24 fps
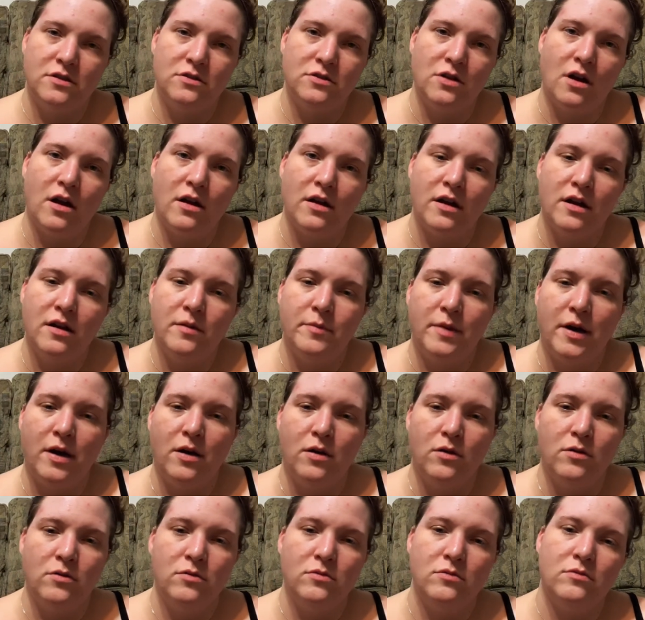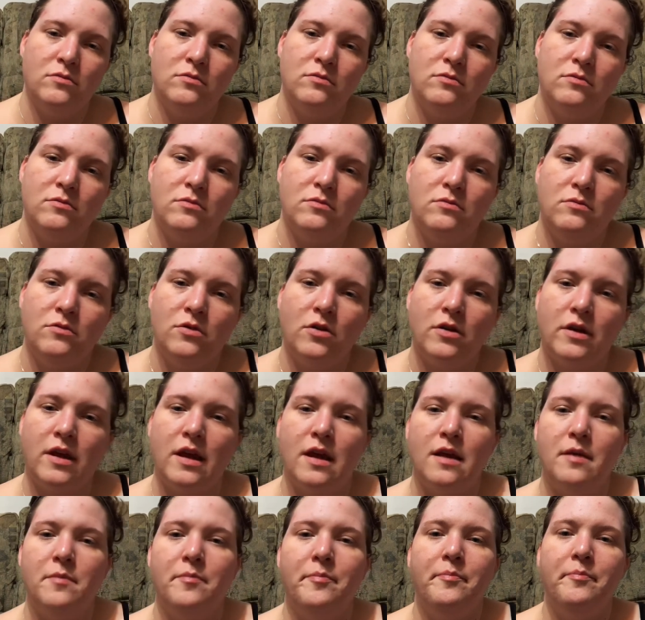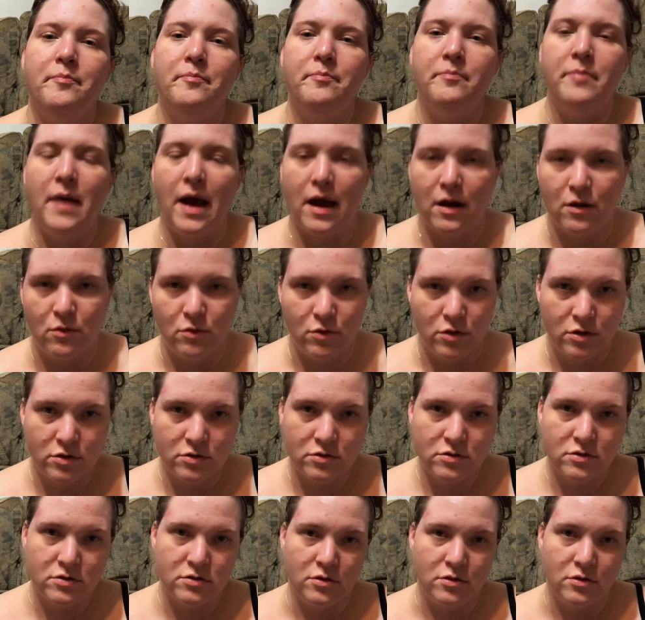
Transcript: they're talking about looking backwards.